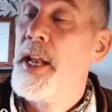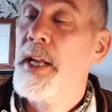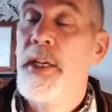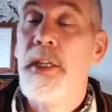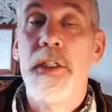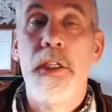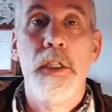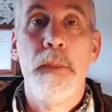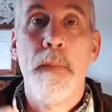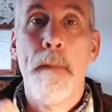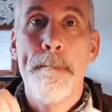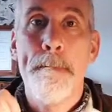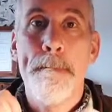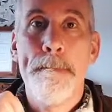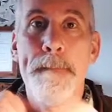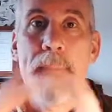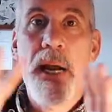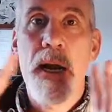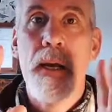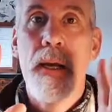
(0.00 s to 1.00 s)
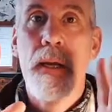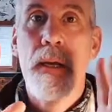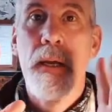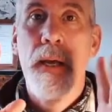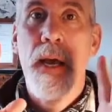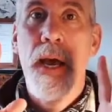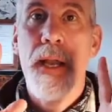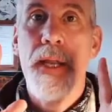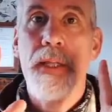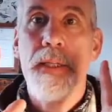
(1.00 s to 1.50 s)
it just goes bunk,
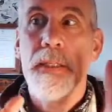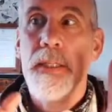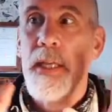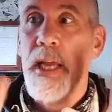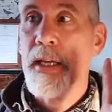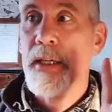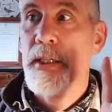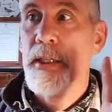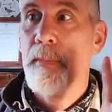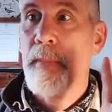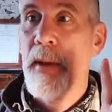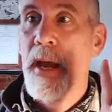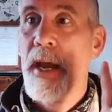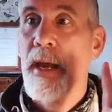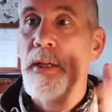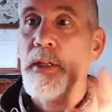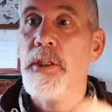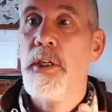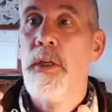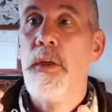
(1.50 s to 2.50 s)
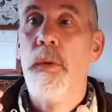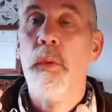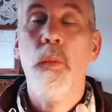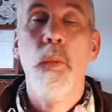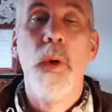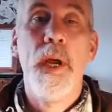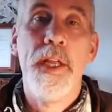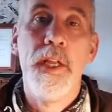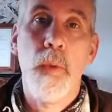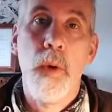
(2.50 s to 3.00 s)
and it takes you back to
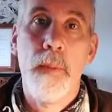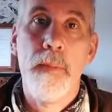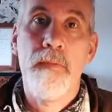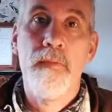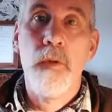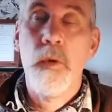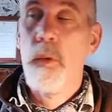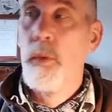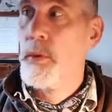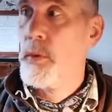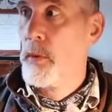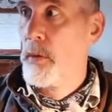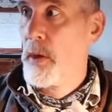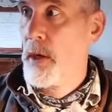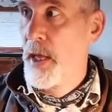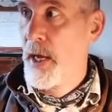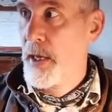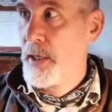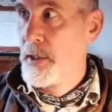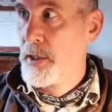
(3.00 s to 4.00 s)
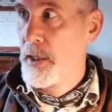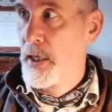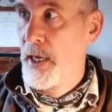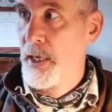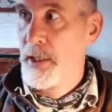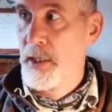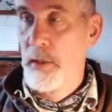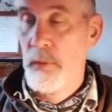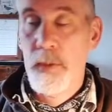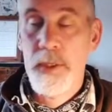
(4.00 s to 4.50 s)
where you were before with all the layers
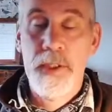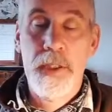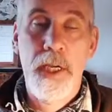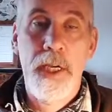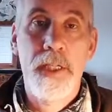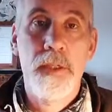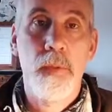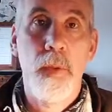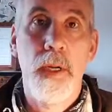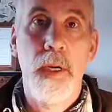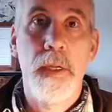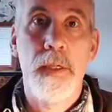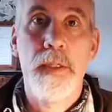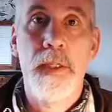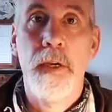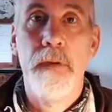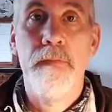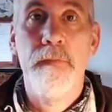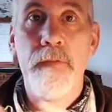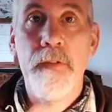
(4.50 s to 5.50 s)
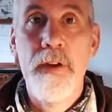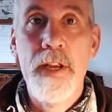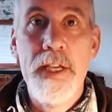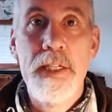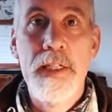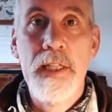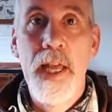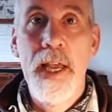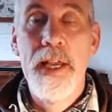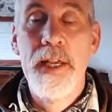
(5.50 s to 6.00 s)
selected, which layers were. So
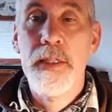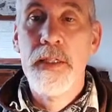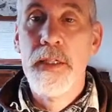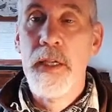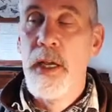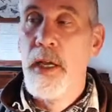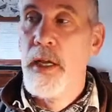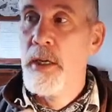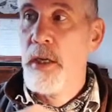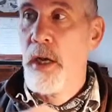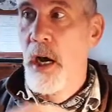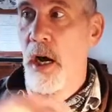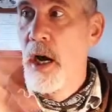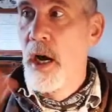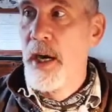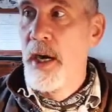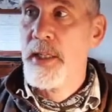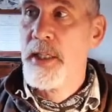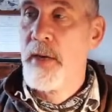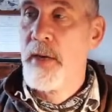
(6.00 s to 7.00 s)
freeze layers hides